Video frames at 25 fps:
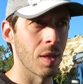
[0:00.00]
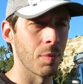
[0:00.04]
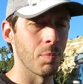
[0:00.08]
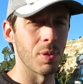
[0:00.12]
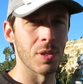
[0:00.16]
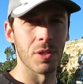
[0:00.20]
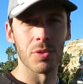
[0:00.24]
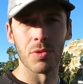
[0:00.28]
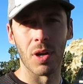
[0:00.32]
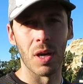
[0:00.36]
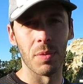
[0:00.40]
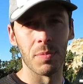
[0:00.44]

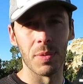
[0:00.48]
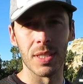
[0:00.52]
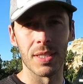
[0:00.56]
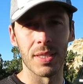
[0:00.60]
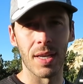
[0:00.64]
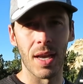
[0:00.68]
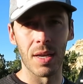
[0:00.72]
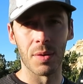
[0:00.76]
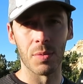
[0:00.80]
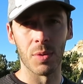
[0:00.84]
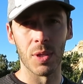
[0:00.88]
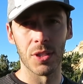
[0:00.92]
pastrami
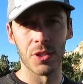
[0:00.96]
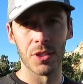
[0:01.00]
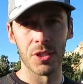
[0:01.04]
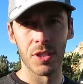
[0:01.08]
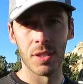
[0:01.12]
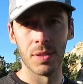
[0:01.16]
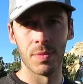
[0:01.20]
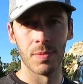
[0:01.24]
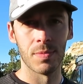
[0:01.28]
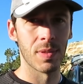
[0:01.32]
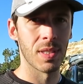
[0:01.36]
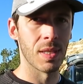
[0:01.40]

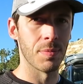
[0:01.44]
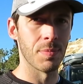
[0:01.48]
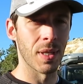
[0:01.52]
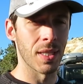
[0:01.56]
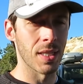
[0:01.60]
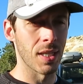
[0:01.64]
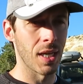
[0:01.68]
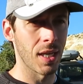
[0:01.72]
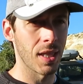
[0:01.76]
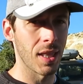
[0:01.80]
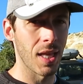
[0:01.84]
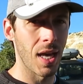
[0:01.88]
sandwich,
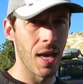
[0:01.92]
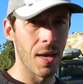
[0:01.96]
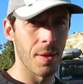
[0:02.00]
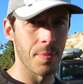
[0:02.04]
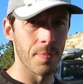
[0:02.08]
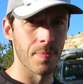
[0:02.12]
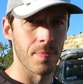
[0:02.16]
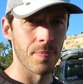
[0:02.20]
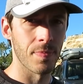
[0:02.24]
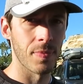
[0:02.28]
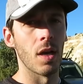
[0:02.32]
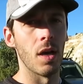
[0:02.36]
something like that.
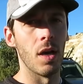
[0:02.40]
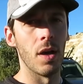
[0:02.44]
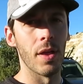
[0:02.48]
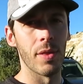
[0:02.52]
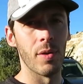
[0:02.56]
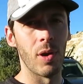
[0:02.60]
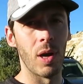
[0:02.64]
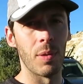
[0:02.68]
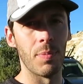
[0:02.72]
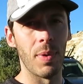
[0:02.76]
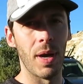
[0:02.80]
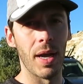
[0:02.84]

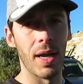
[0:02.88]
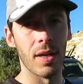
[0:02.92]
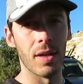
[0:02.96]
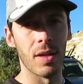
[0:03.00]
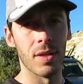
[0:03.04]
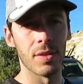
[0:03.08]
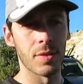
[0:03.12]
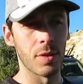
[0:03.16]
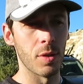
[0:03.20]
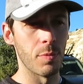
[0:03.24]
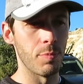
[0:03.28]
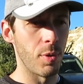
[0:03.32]
Although I might
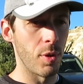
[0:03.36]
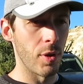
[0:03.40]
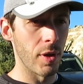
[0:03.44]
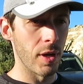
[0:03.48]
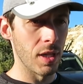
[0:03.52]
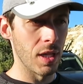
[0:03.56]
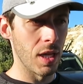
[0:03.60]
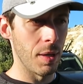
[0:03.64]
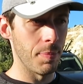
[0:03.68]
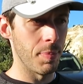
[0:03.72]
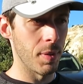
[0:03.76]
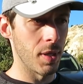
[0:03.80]
also
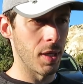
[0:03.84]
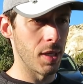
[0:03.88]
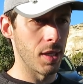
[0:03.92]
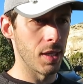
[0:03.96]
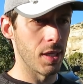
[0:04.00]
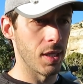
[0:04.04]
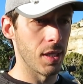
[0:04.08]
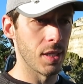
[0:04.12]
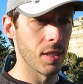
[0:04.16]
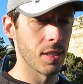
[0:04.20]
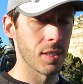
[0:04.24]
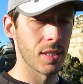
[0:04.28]
boil up
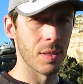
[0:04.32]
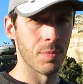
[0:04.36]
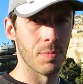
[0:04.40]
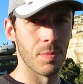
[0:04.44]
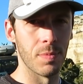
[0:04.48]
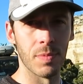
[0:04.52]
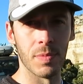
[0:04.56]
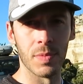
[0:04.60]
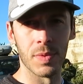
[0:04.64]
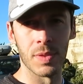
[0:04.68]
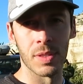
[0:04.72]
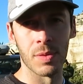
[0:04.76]

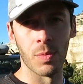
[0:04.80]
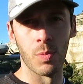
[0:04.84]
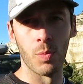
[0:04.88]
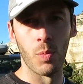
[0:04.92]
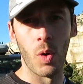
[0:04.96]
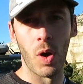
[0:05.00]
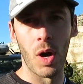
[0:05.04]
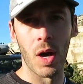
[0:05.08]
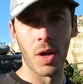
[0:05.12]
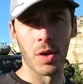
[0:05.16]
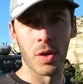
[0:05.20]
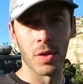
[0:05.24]
some
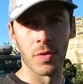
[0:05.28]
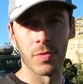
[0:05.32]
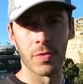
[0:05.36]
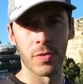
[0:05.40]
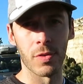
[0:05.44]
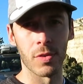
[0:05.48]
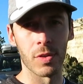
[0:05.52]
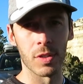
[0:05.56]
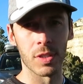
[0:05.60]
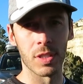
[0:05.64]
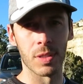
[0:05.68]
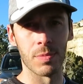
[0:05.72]
water
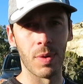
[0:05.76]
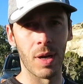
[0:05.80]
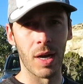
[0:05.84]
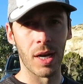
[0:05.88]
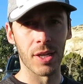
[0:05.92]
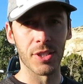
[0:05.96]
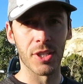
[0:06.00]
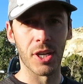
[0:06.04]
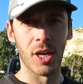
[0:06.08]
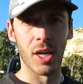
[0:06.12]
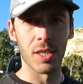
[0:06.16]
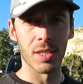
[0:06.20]
for some
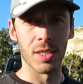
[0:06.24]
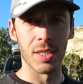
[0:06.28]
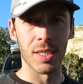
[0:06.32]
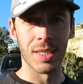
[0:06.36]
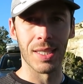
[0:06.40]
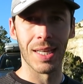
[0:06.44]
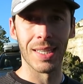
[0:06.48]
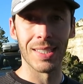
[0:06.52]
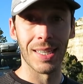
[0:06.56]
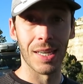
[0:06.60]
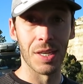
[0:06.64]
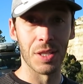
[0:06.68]
hot
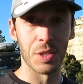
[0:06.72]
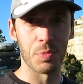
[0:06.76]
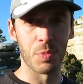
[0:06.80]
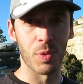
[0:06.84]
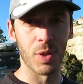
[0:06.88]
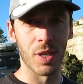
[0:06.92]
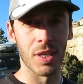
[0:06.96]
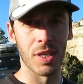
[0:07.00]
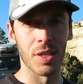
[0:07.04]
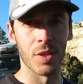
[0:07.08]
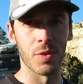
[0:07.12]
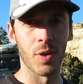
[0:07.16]
chocolate. That sounds
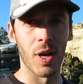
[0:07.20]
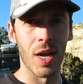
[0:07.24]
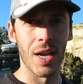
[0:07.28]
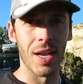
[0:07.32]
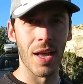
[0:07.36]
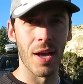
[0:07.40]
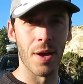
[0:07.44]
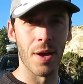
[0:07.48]
pretty good right